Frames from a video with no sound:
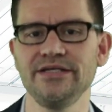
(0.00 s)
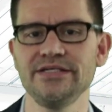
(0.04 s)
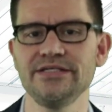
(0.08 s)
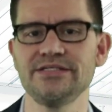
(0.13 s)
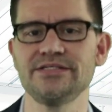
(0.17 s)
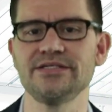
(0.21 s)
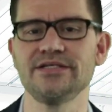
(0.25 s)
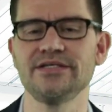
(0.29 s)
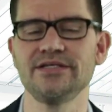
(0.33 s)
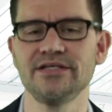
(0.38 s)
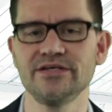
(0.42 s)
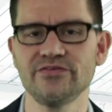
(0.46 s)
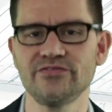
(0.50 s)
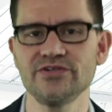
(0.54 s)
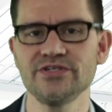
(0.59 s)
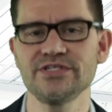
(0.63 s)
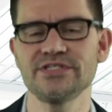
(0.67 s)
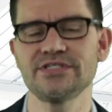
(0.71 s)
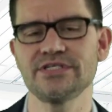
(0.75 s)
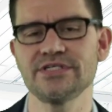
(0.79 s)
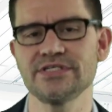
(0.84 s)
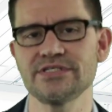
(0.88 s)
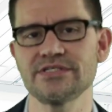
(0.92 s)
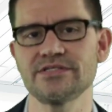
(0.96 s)
needs a delivery
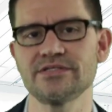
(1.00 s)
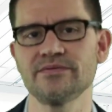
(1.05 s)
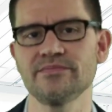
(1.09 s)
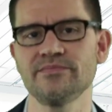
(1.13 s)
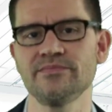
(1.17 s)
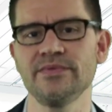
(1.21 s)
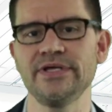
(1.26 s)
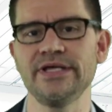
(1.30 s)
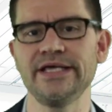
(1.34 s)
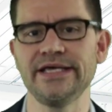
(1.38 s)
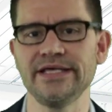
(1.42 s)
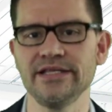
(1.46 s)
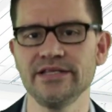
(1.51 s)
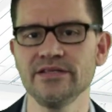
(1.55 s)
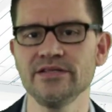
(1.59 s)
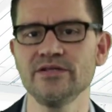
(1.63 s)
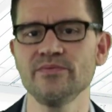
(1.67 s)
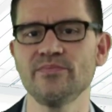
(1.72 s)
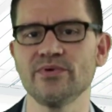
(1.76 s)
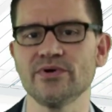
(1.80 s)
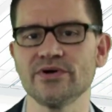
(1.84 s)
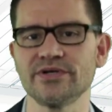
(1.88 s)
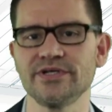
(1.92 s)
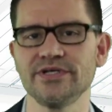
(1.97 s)
system in
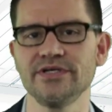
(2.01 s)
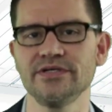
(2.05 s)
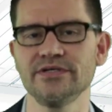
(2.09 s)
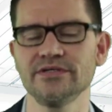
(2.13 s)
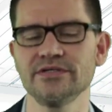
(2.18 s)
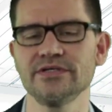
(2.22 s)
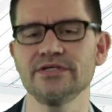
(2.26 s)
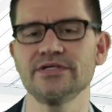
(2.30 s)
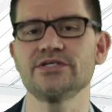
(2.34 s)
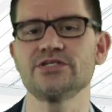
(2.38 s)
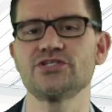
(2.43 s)
the body,